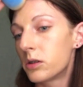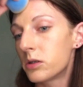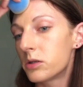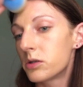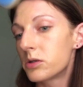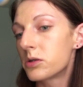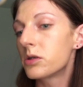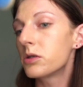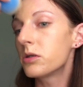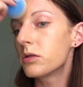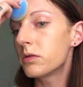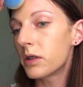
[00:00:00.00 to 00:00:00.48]

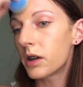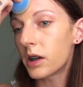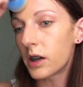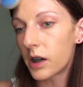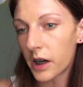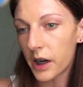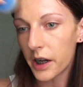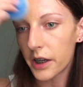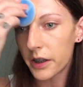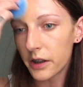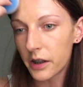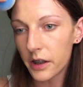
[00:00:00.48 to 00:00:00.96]
So
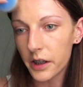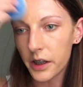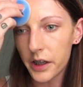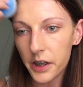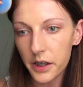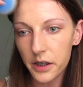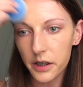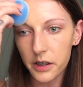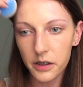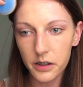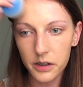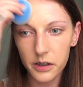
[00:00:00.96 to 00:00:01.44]
far, I
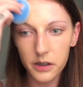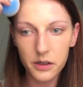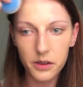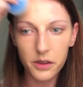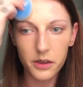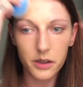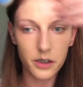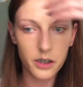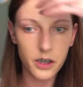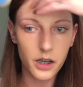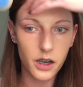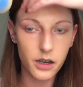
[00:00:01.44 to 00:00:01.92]
like
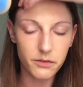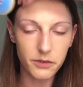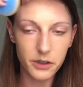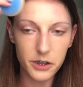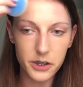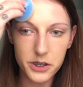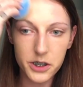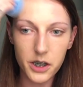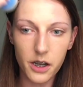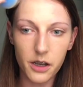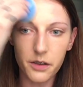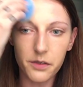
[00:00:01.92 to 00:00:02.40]
the
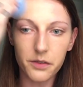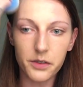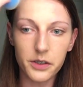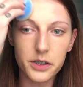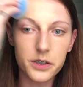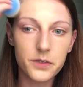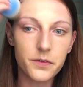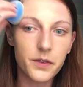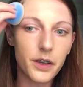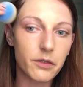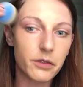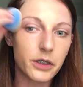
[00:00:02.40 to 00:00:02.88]
coverage of
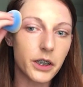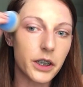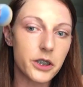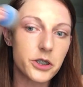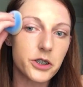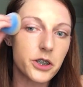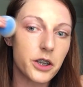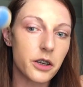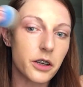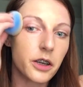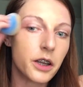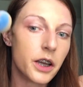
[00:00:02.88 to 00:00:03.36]
this
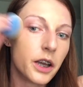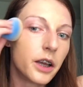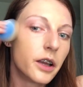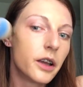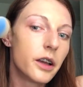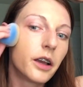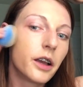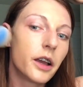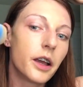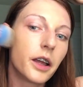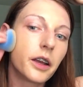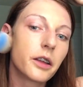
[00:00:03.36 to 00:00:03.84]
foundation.
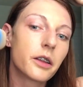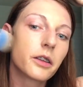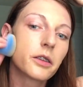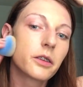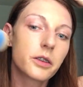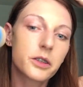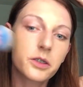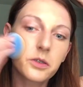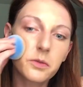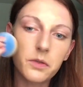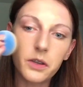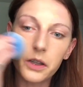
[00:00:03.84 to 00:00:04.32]
And it
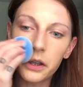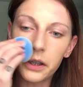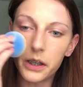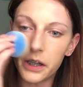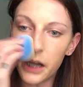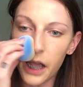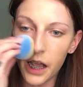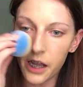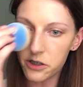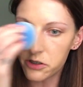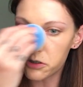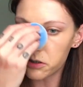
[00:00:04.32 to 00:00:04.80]
looks really
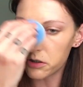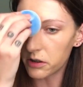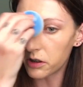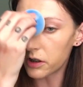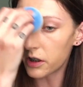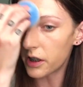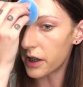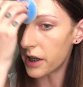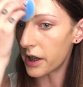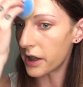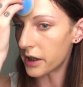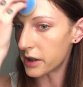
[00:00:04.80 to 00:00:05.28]

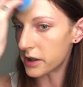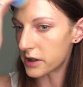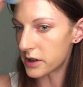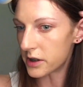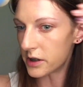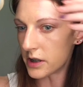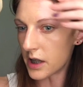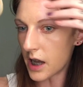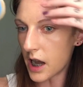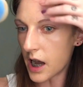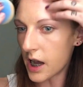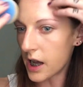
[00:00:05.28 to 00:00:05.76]
natural, and
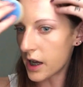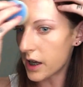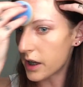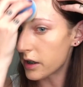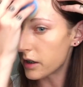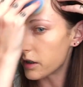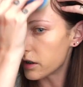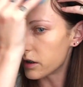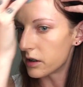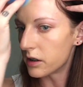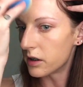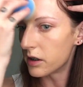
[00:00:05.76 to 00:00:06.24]
it's
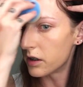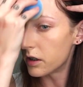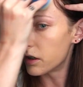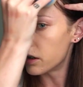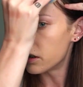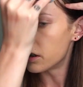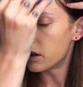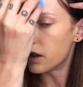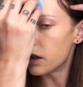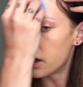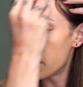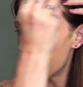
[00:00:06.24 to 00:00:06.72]
not
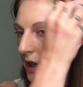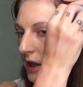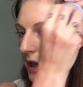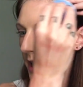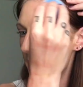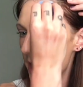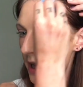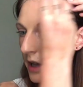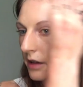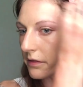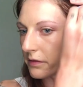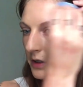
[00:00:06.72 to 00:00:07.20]

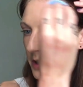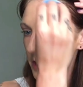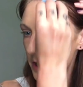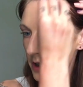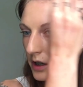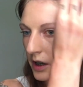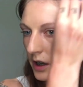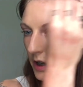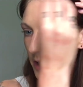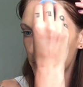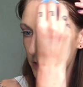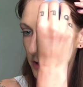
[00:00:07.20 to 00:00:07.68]

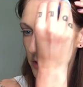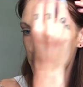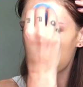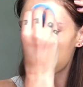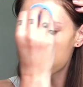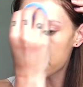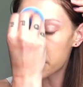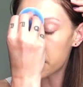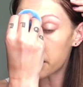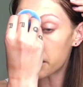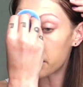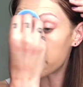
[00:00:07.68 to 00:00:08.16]
heavy on the
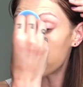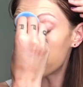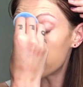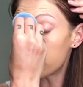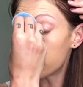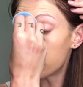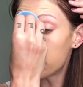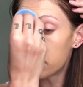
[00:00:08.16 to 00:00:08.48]
skin,